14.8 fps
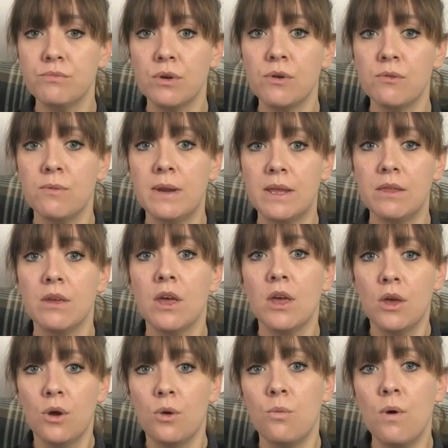Probably
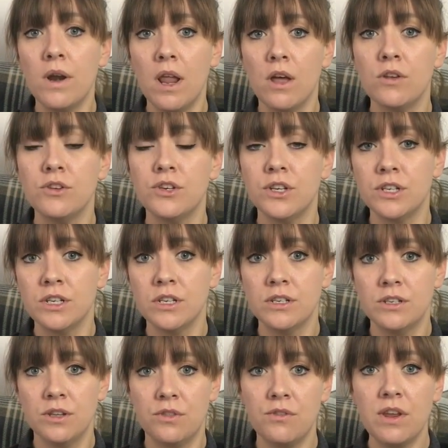100
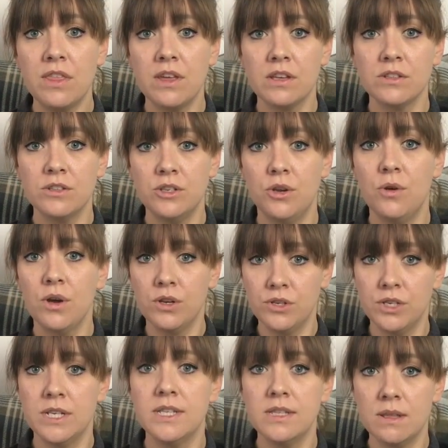to
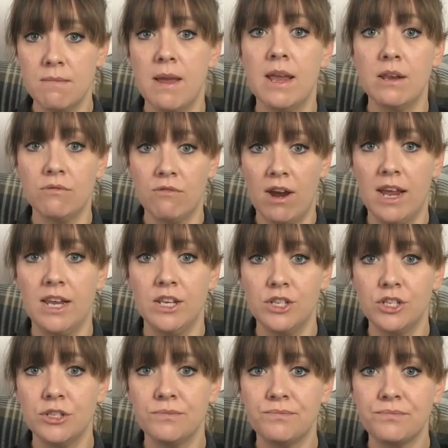3,200 is the main
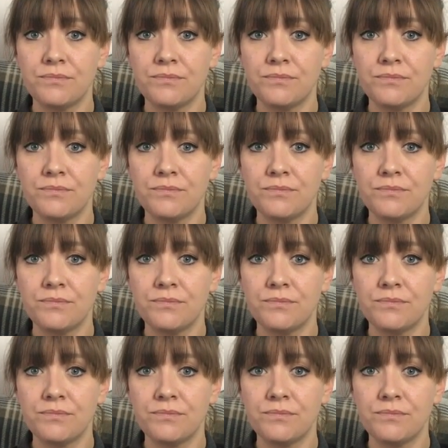range.